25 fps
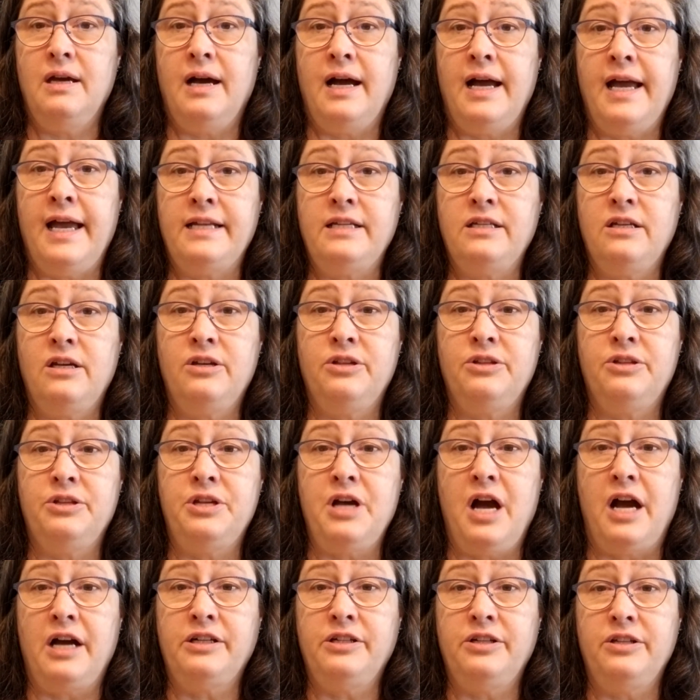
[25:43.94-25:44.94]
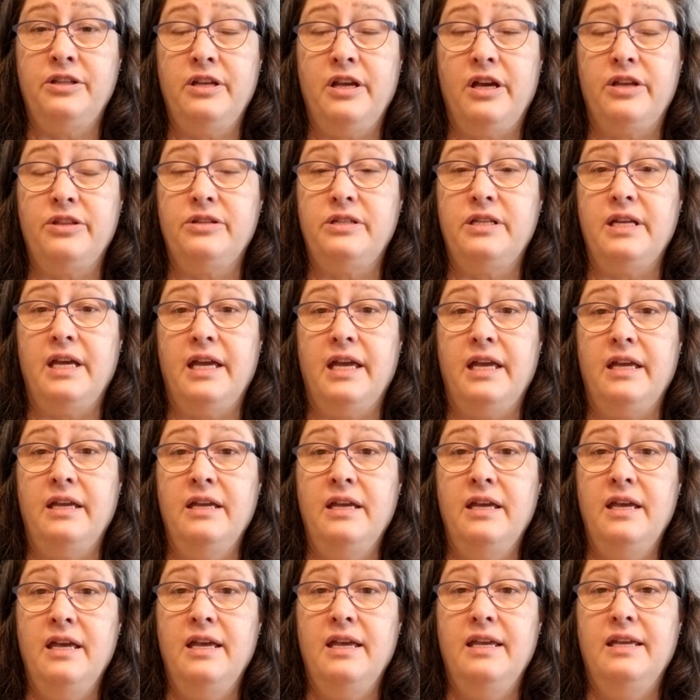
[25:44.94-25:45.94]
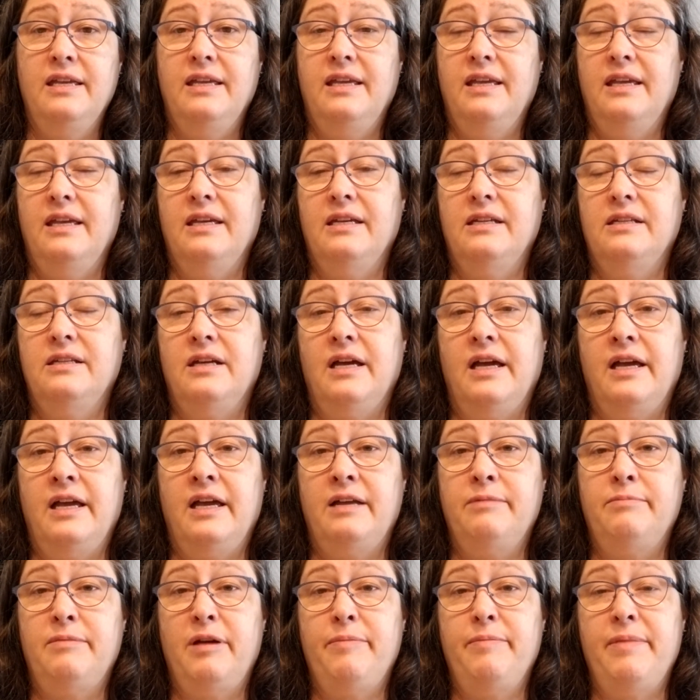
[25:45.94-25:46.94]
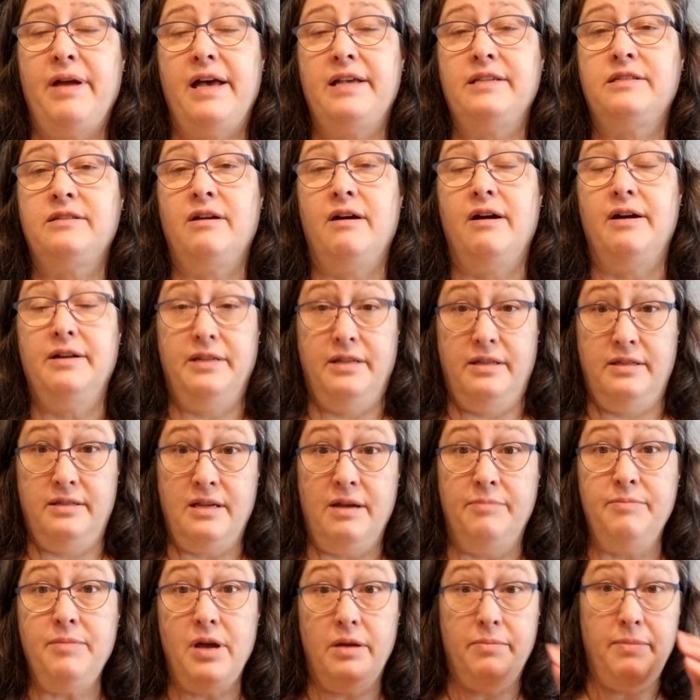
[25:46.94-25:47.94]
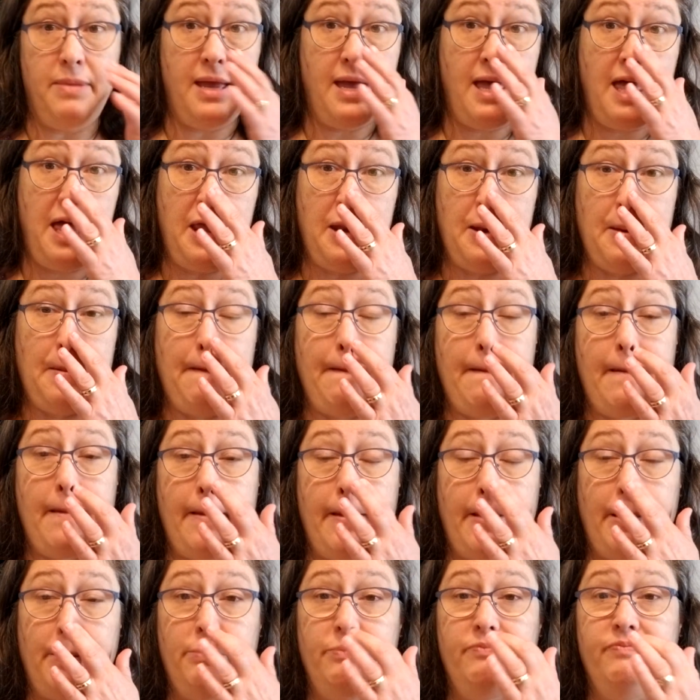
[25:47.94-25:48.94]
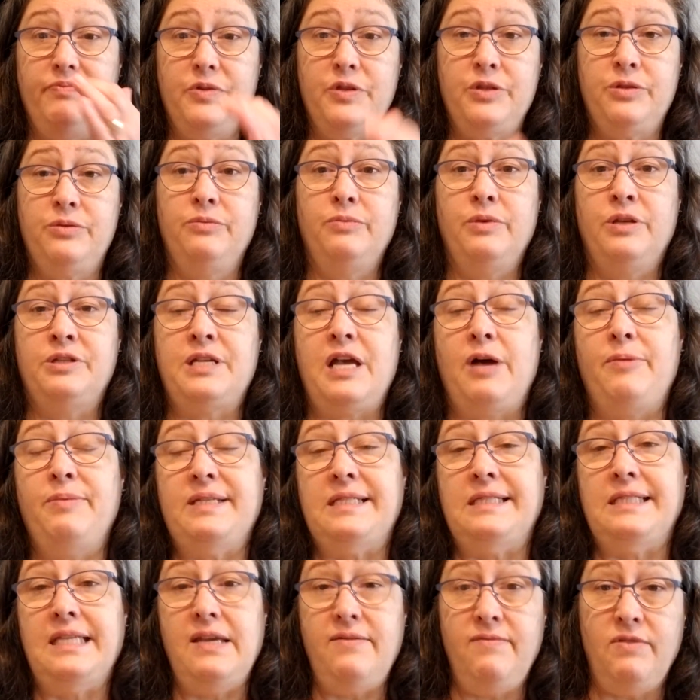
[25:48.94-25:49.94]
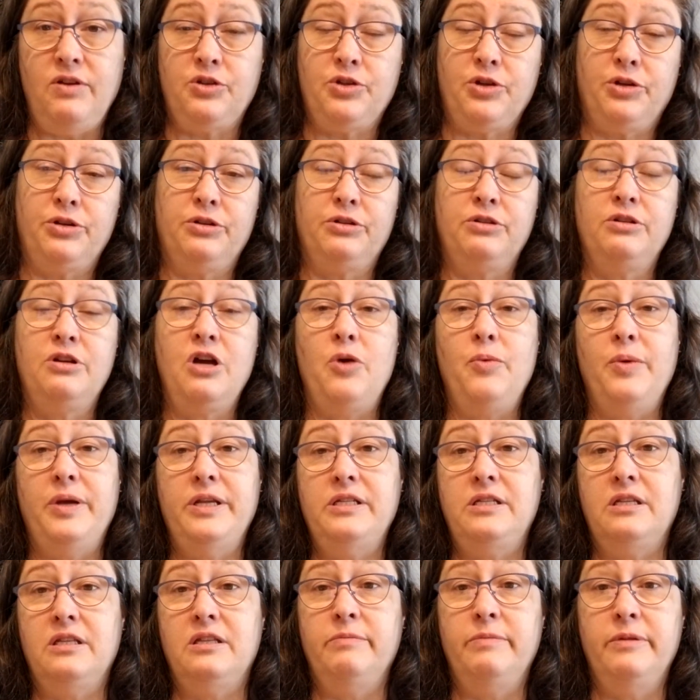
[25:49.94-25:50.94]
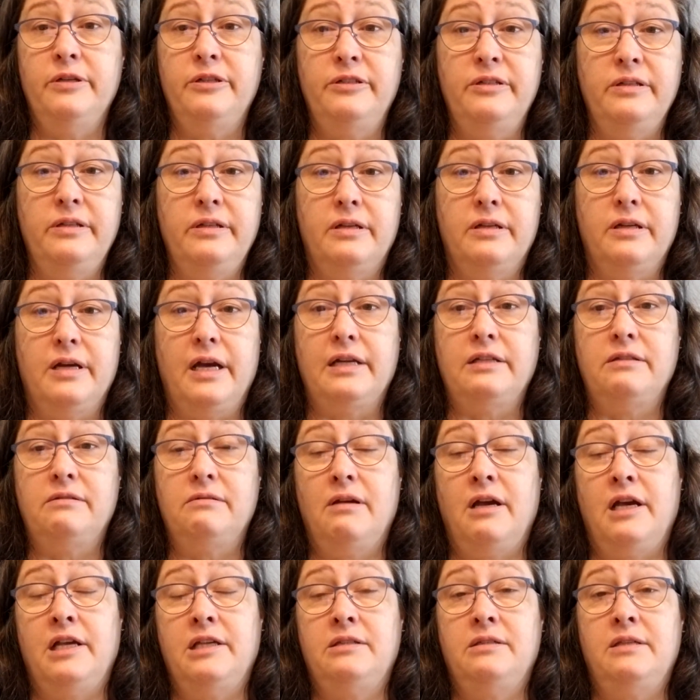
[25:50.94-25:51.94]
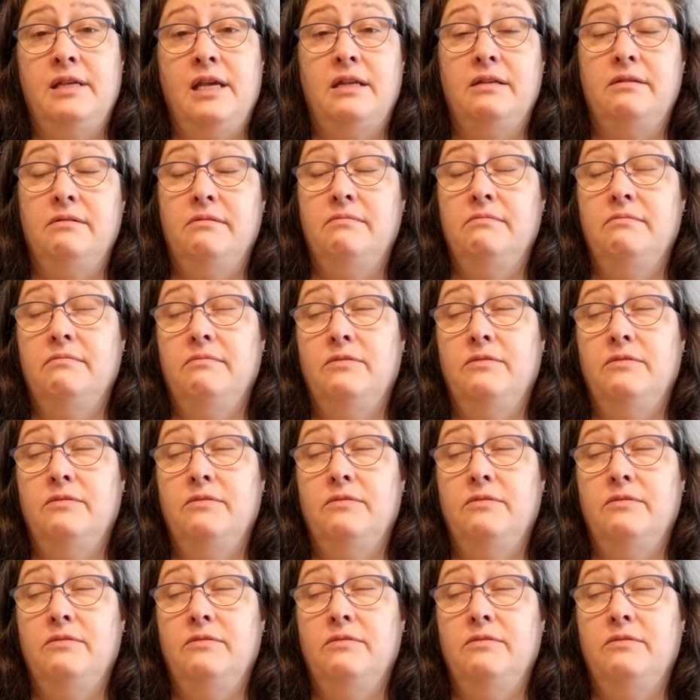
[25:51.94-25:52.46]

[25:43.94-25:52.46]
had to go to the doctor the other day, and I had my mask on, and some young man, as I was leaving, started to go into the building, and I said,